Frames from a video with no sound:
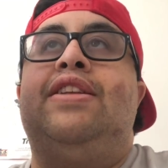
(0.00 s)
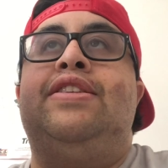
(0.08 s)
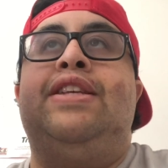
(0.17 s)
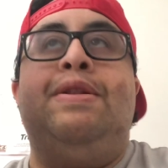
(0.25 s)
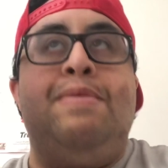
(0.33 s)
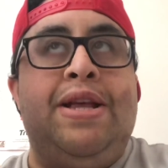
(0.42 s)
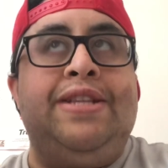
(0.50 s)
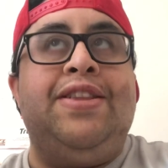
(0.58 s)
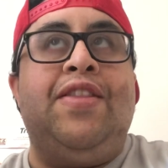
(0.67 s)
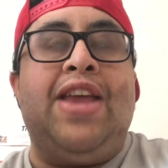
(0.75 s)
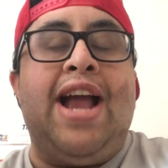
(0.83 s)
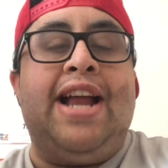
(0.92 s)
It is
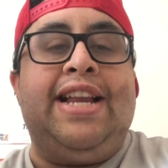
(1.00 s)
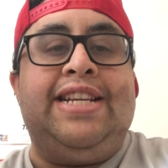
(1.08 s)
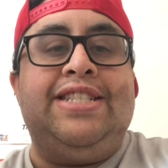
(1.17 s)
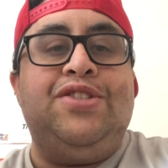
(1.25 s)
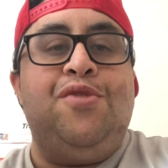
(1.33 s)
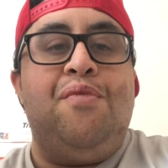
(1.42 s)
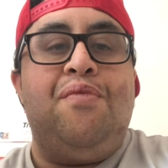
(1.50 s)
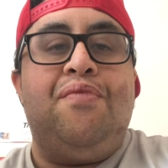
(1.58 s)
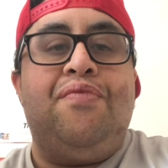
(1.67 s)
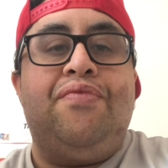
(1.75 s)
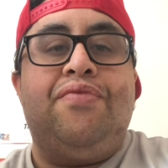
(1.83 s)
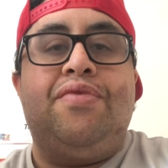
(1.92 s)
in the 80s,
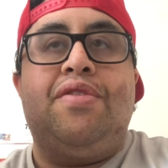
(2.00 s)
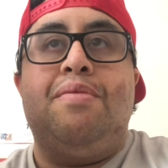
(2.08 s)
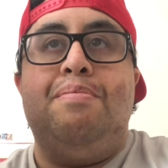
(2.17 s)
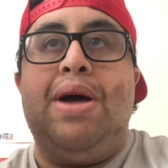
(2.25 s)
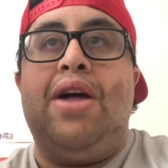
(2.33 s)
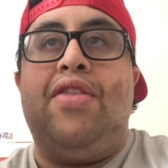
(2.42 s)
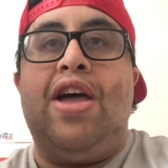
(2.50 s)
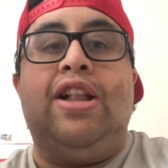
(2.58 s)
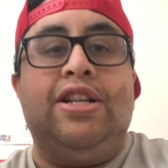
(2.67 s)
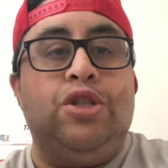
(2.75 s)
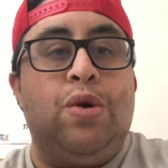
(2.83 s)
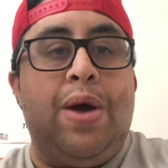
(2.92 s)
but
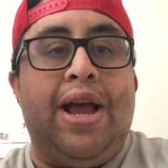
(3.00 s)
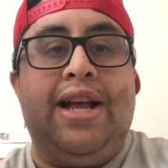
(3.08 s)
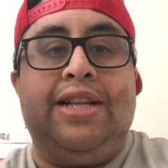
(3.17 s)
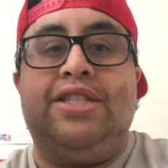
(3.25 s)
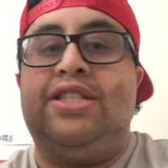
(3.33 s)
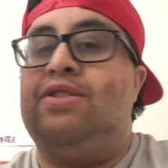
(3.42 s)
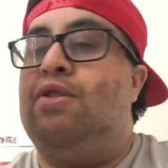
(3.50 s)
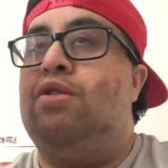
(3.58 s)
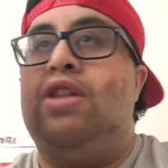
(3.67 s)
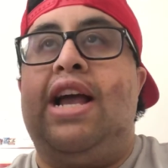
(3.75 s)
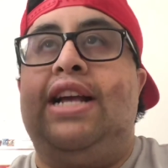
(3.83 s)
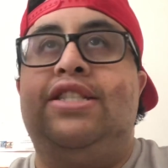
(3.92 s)
they'll enjoy it.
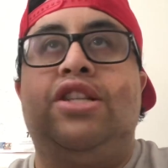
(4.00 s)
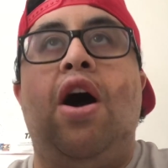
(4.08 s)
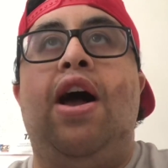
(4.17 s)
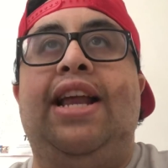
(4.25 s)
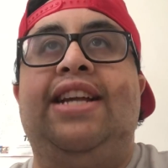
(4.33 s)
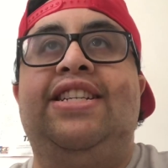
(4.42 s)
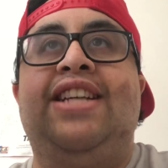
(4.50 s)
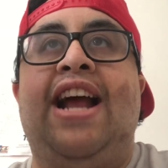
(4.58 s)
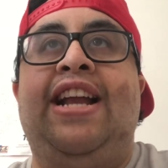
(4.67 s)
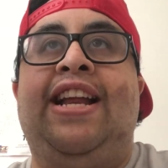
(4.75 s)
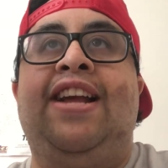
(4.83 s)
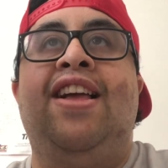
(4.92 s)
It's highly
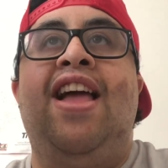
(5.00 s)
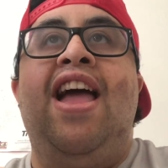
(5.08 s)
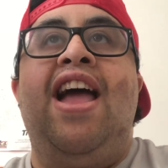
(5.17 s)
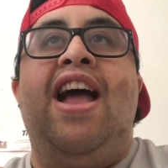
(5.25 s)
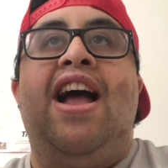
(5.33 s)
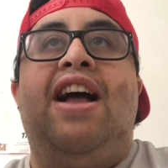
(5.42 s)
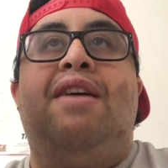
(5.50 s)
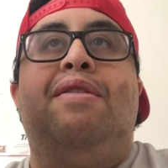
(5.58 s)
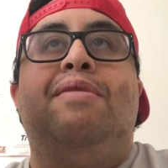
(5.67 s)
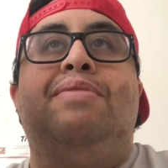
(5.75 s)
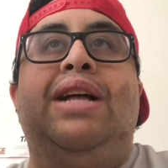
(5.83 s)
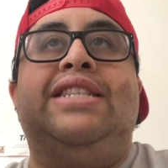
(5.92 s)
entertaining.
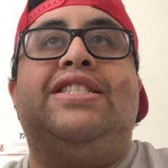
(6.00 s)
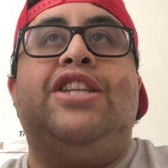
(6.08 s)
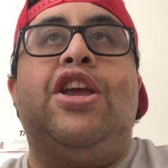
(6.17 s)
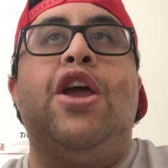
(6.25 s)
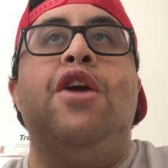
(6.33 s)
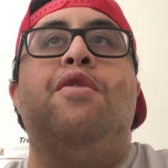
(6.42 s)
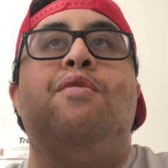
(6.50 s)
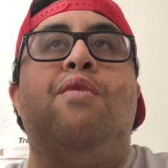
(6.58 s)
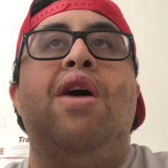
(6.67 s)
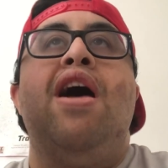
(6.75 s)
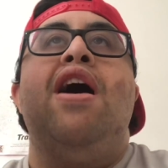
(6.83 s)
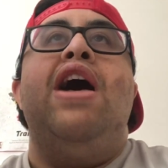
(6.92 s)
Plus, you
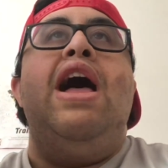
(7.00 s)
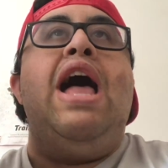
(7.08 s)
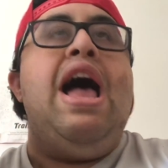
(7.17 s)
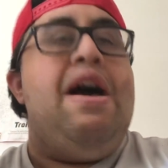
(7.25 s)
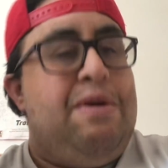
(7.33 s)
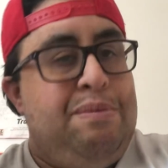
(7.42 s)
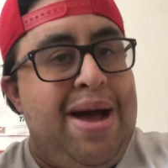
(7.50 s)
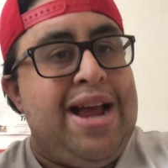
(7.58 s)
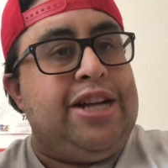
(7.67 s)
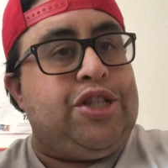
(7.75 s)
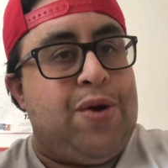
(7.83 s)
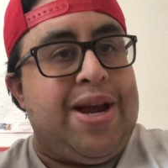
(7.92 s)
can
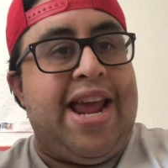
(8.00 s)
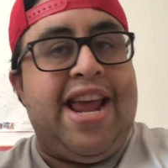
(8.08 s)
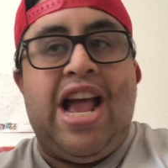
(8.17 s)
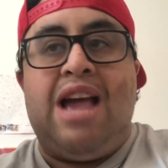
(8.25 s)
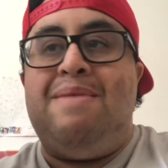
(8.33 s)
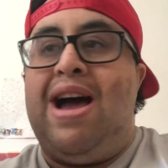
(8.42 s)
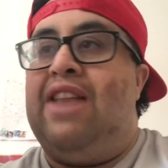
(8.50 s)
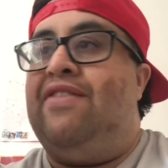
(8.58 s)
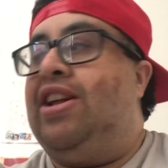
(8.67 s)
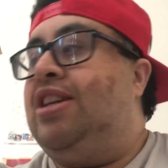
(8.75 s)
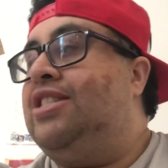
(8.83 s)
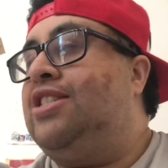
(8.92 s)
make a drinking game out of
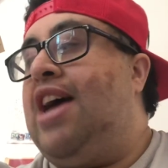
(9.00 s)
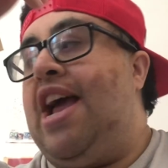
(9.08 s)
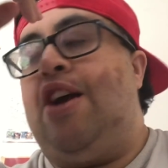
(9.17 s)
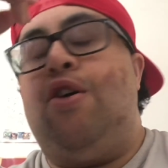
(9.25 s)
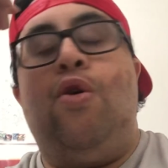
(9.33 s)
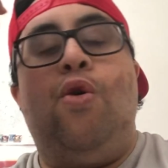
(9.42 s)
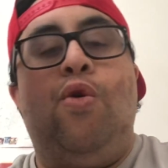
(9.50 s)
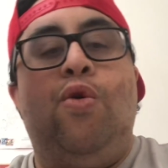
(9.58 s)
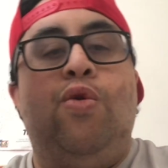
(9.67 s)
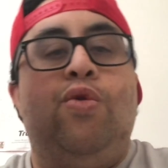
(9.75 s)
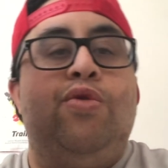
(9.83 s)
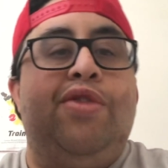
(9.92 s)
it. It's like
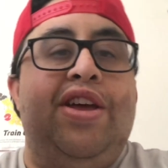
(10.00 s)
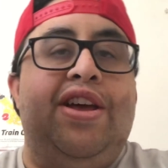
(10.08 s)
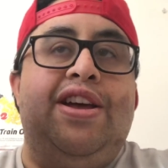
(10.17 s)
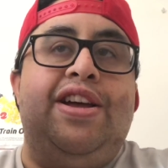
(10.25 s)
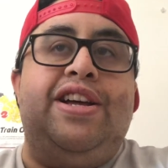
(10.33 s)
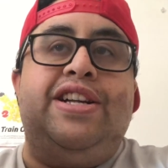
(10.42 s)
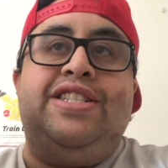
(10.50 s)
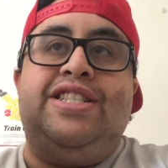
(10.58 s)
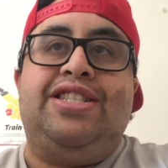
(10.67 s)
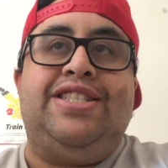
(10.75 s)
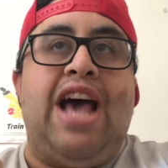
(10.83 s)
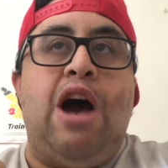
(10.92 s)
all the
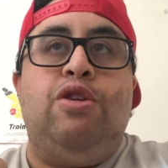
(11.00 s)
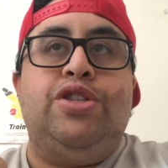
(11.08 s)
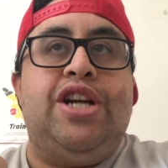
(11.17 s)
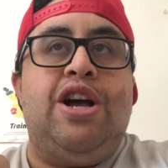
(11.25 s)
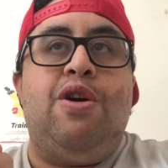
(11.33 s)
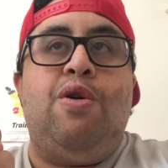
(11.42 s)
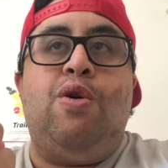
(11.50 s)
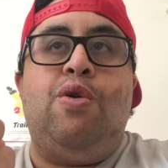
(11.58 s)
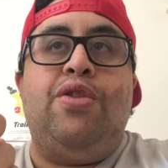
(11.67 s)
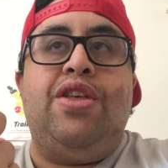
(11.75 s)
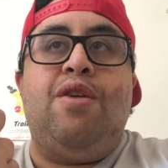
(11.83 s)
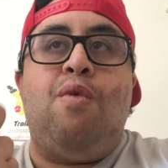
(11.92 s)
nostalgia,
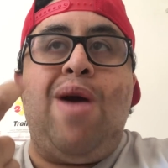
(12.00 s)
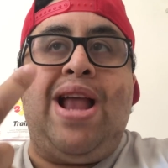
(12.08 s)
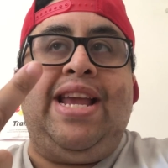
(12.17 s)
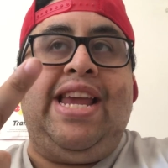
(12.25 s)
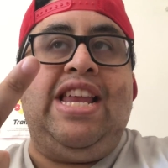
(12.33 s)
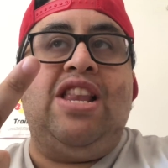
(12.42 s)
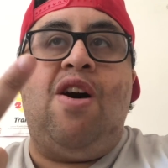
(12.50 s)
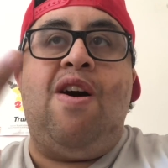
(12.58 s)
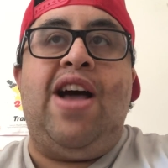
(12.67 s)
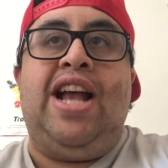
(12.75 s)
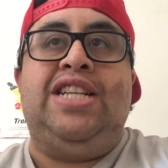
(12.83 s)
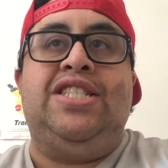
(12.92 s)
all the wanky
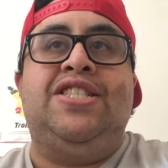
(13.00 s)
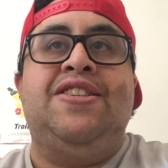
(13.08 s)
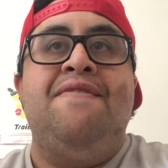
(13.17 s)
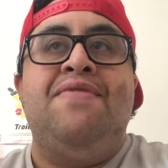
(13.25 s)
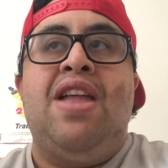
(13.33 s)
lines.